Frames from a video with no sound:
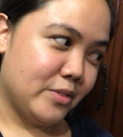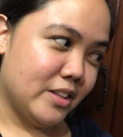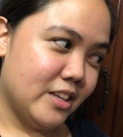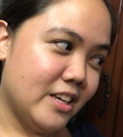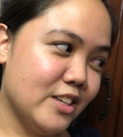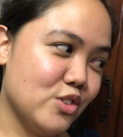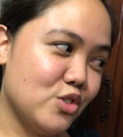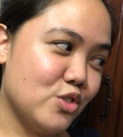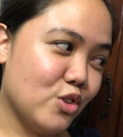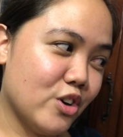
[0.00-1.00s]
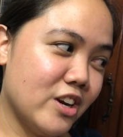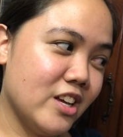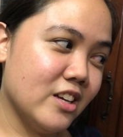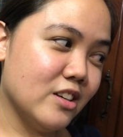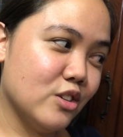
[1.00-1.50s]
He is
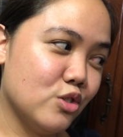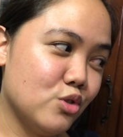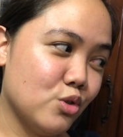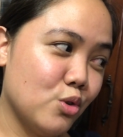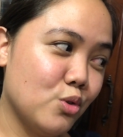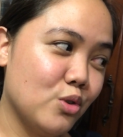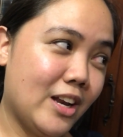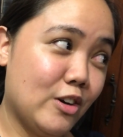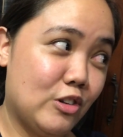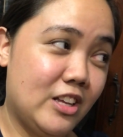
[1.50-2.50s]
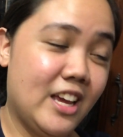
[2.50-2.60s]
snoring so loudly,